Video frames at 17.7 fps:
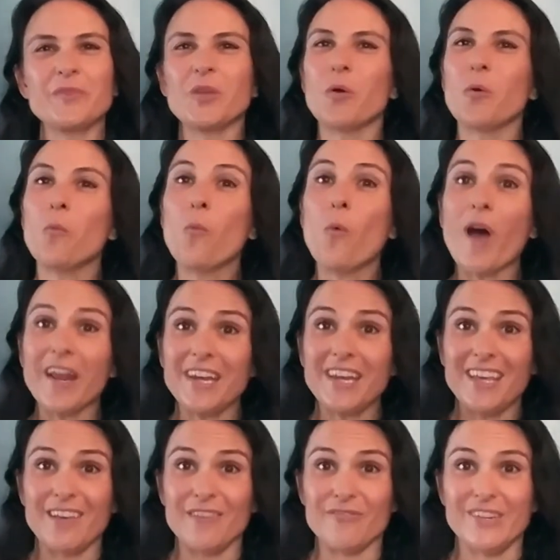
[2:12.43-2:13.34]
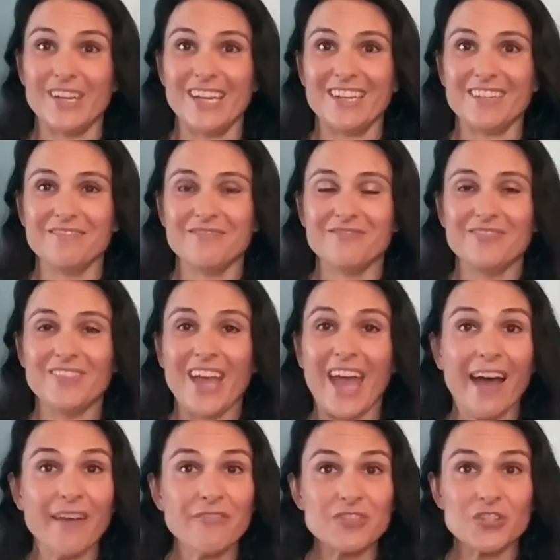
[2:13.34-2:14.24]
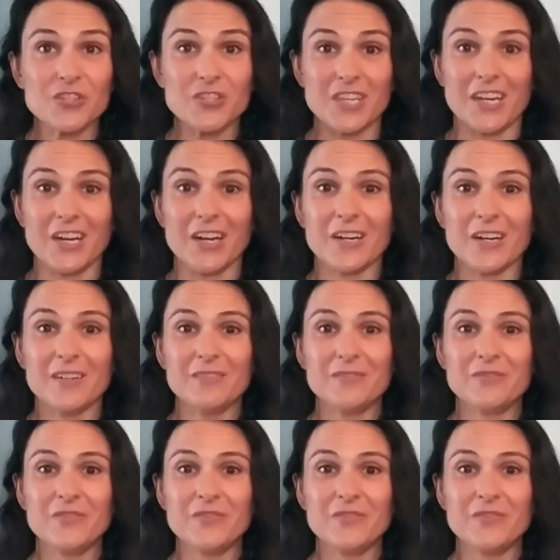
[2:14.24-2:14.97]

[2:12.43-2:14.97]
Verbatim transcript: One evening, after dinner,